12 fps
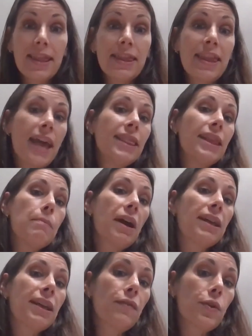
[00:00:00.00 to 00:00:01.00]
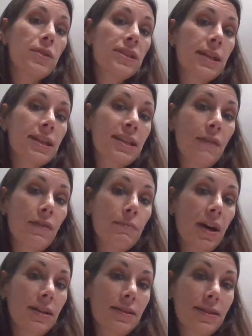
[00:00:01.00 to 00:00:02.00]
then they might give you a 6-7
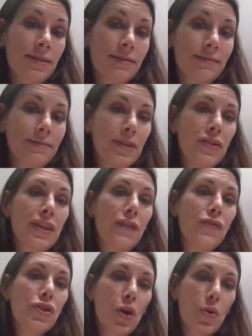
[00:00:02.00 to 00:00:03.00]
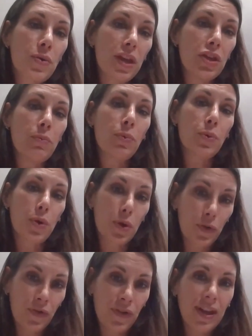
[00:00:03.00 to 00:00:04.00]
months. They've shown that you'll
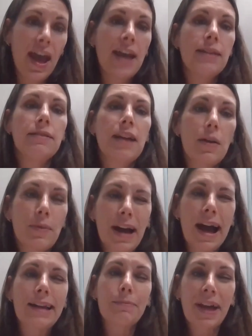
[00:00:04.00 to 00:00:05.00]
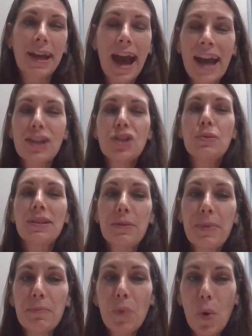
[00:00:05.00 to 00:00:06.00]
prove and you'll get, I'm like, I could do a little
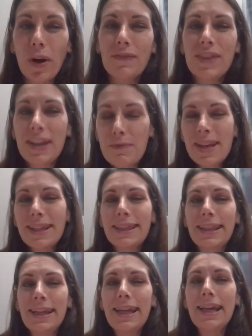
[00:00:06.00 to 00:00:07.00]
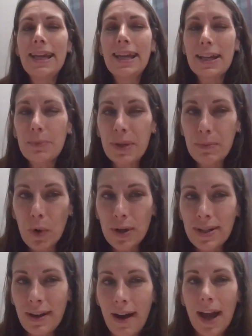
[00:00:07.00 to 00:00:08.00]
bit more. If you give me a little bit
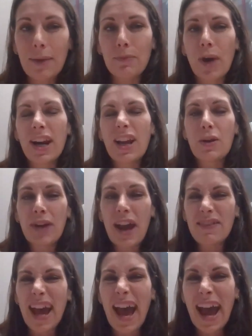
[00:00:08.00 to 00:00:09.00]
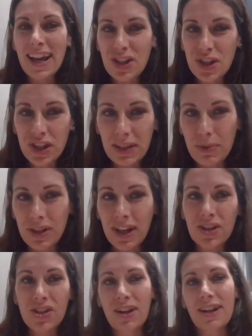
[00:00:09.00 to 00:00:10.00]
more time, right? I don't have to actually
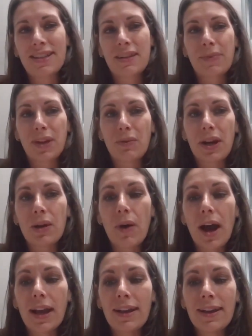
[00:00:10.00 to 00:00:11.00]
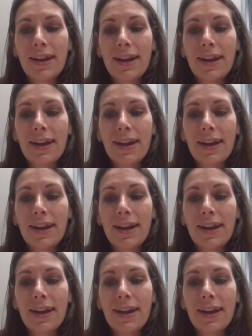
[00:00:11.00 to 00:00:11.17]
productionize something right away.